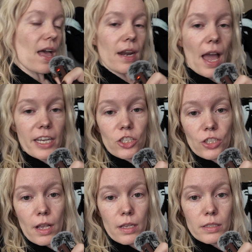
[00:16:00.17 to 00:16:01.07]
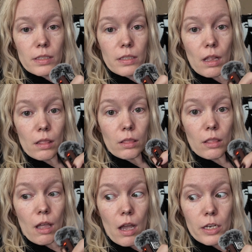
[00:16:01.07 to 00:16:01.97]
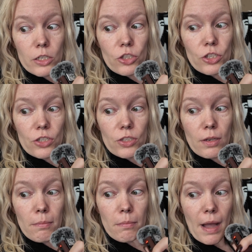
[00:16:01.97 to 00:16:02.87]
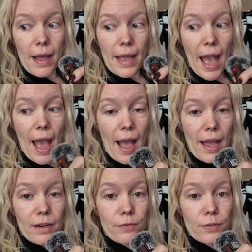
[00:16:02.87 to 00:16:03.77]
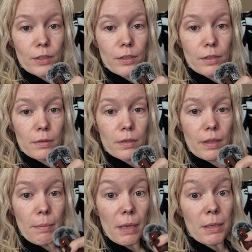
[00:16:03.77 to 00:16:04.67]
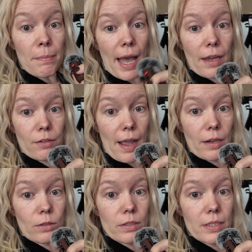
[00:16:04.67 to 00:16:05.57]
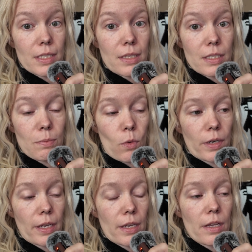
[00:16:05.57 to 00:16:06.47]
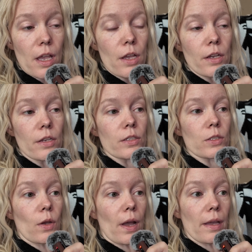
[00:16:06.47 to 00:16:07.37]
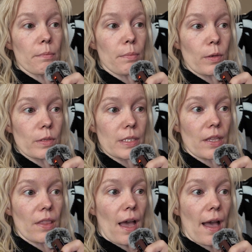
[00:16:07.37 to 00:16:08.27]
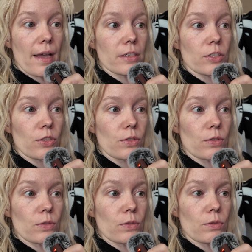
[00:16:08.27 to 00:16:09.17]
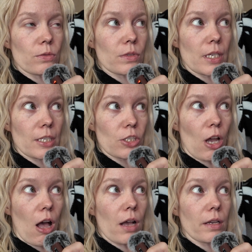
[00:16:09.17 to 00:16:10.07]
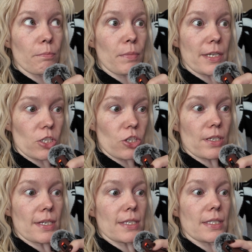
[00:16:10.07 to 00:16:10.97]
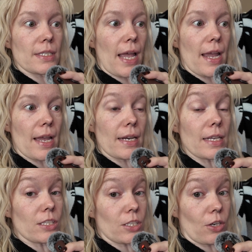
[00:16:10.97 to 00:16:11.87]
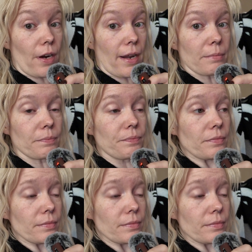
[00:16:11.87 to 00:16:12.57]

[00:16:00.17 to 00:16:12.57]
then I just launched my ad for the baby bat rattles this morning. So I posted that to TikTok, Pinterest, and Instagram.